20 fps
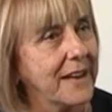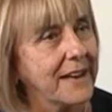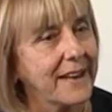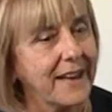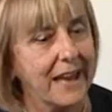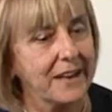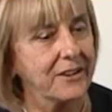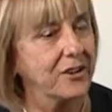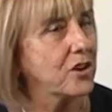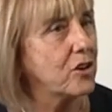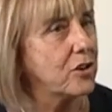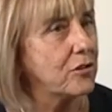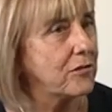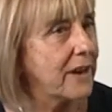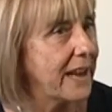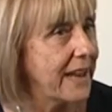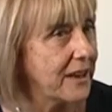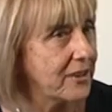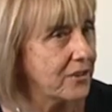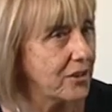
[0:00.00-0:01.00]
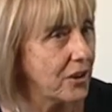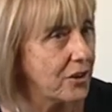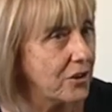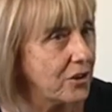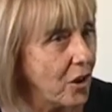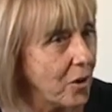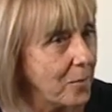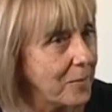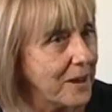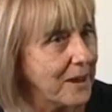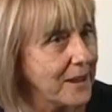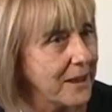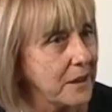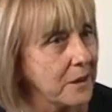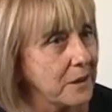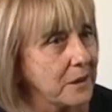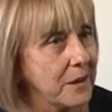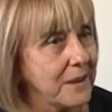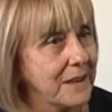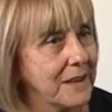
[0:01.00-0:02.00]
can correct
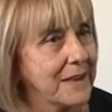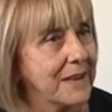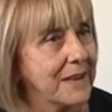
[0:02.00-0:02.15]
anomalies,